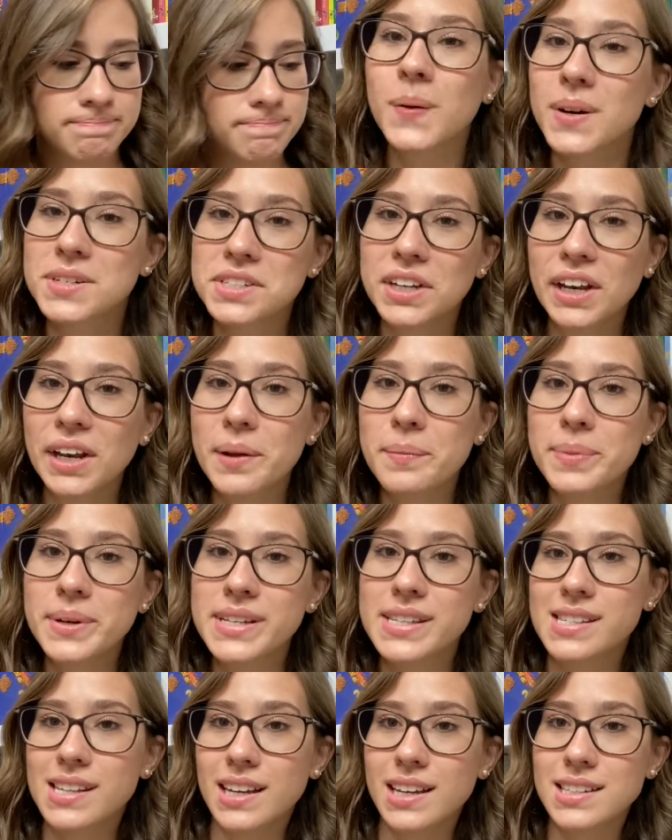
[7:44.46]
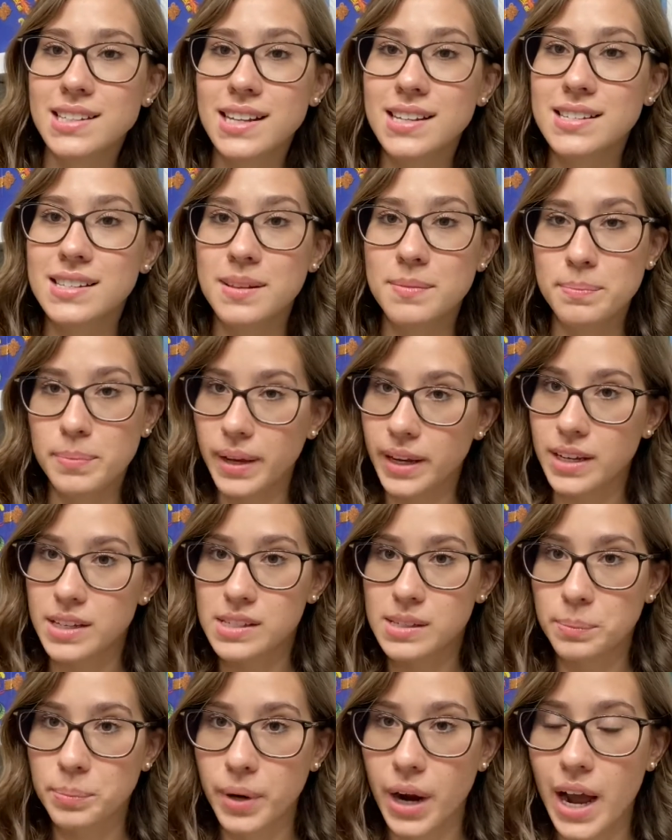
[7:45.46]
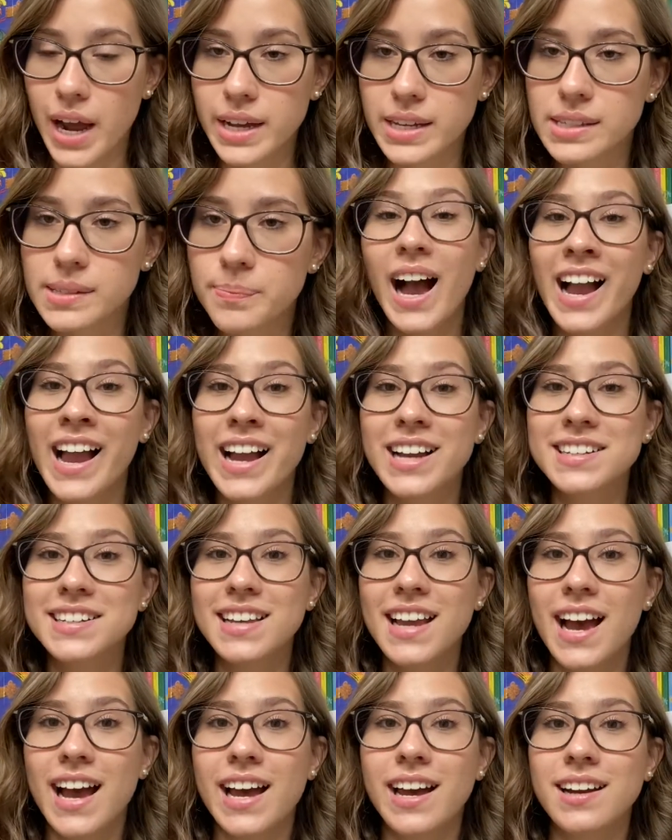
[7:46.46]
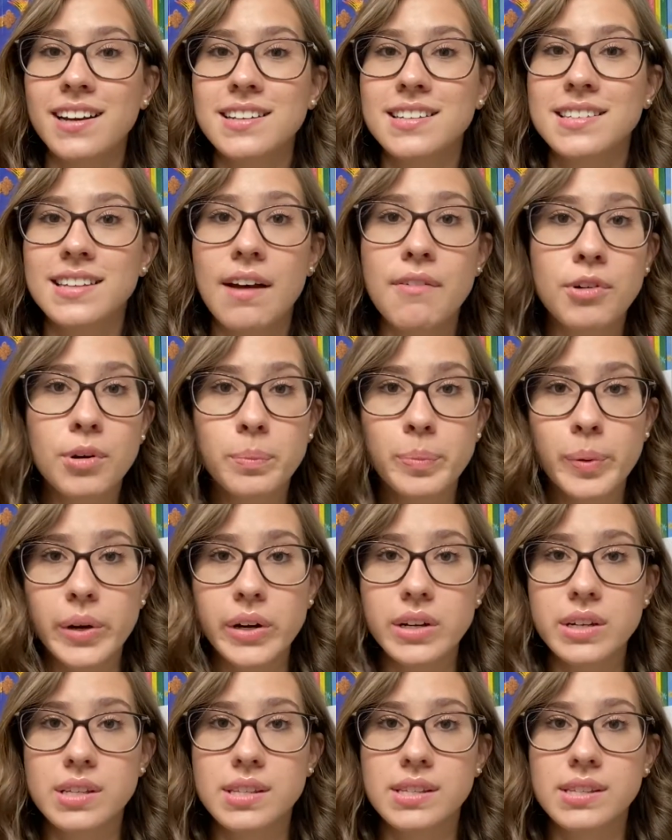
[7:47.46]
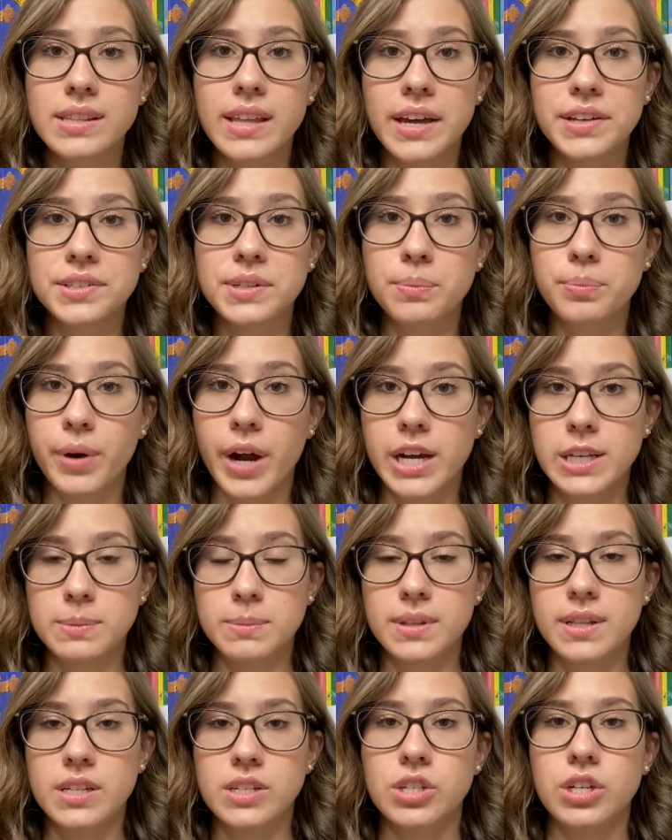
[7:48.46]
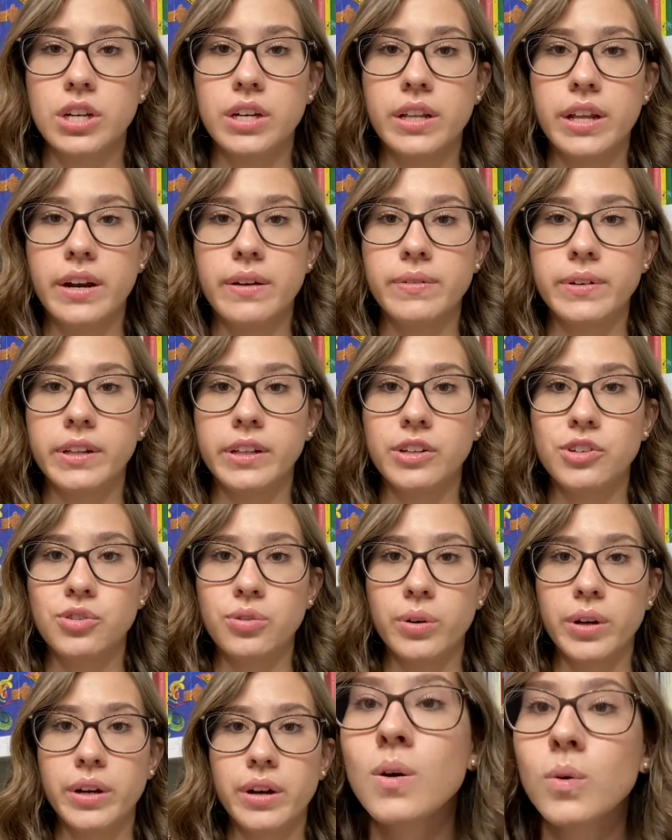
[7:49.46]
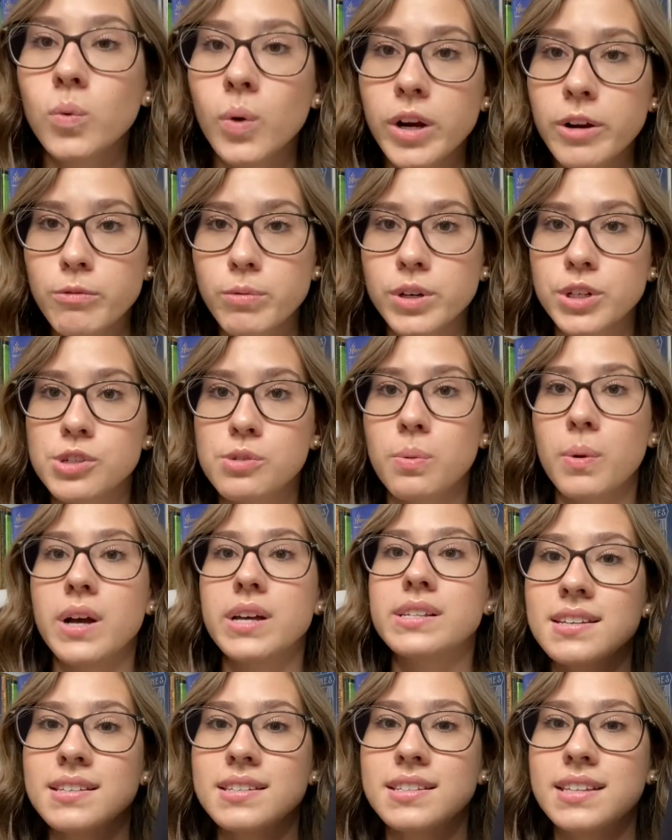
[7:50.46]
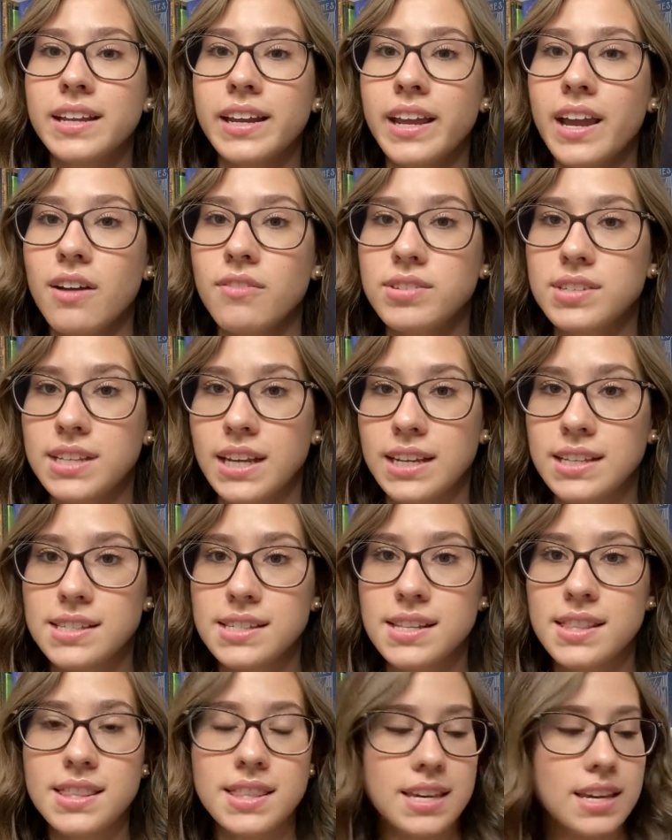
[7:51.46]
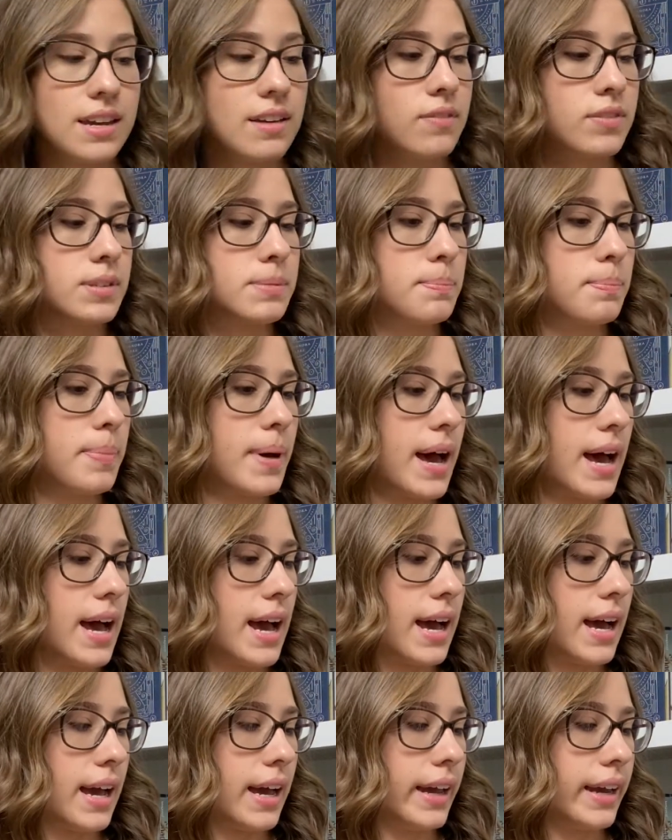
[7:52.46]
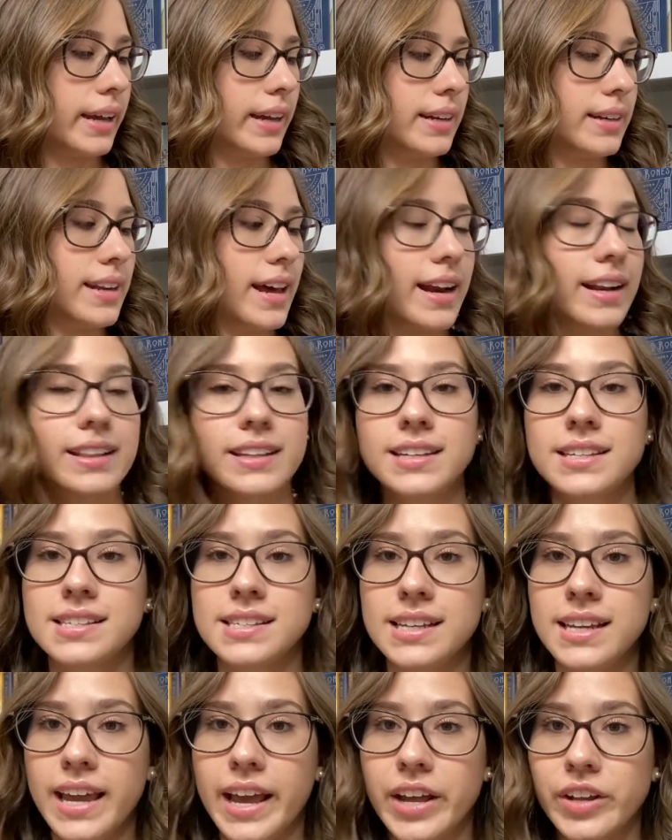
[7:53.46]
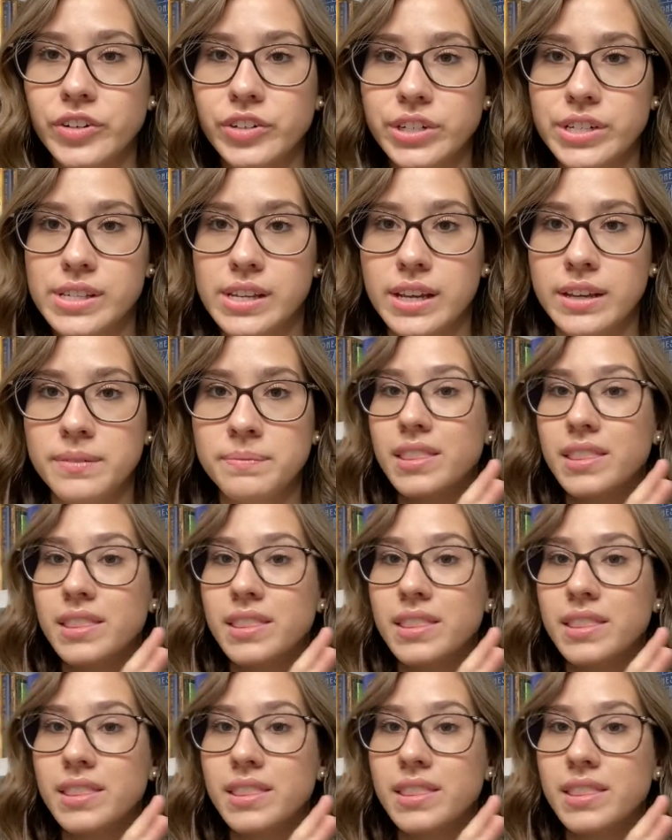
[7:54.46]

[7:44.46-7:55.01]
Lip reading: Question number 6 is the biggest surprise. I actually had several books that surprised me this year that I really enjoyed. One of which was City of Saints and Thieves by Natalie C. Anderson.